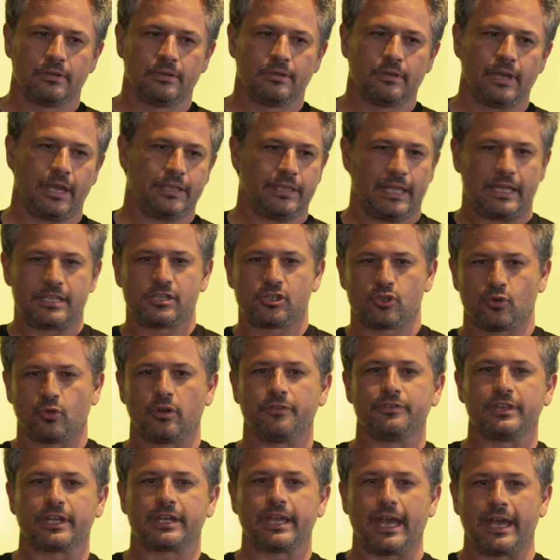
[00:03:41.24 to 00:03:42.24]
And that's sort
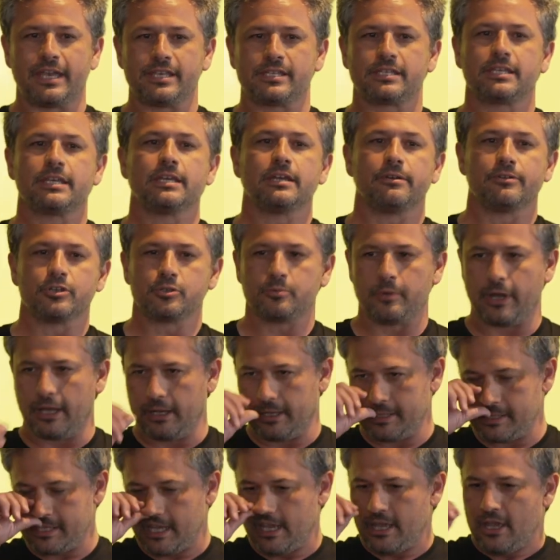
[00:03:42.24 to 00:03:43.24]
of the case here as well,
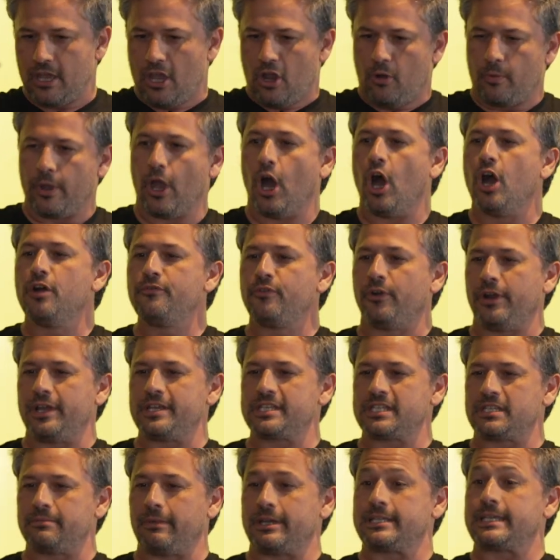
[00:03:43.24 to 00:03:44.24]
is we
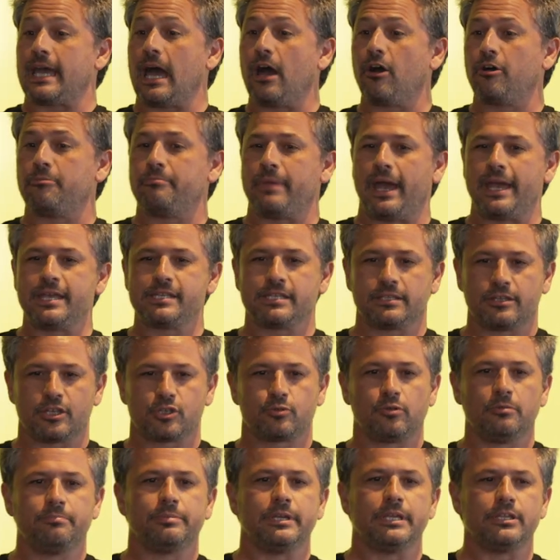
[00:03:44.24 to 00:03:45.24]
overestimate how amazing
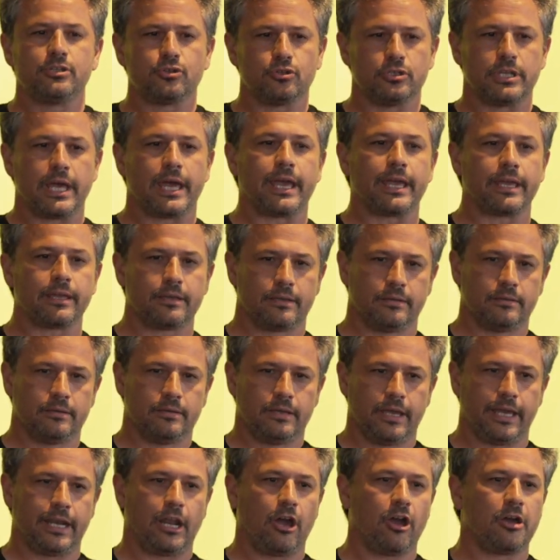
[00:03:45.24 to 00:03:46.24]
this will be today
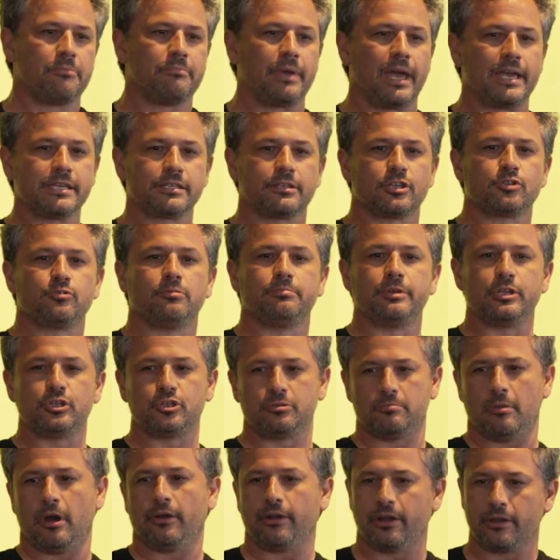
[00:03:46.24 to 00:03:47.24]
and how amazing this will be
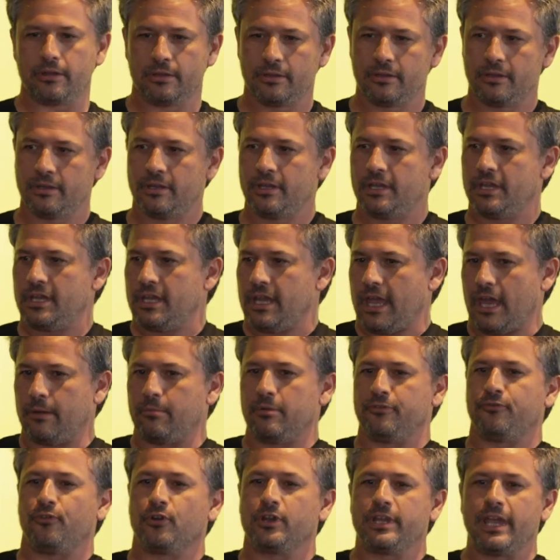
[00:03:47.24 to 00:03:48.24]
tomorrow. And
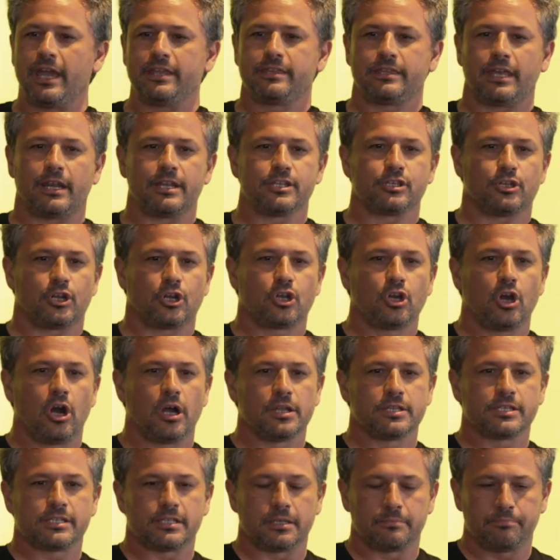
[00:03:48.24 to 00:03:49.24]
we forget that it's on a
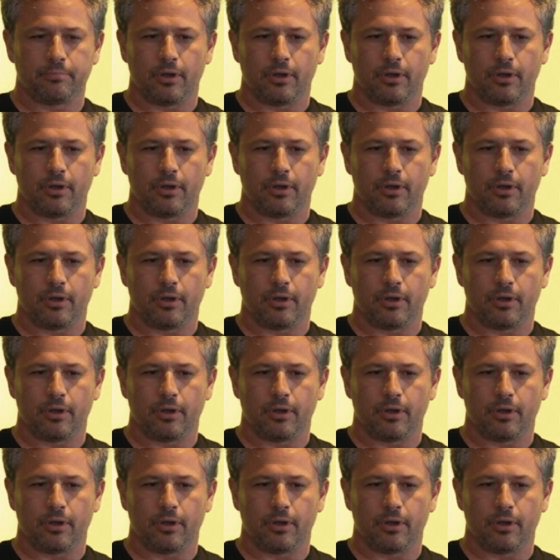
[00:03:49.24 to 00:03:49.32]
constant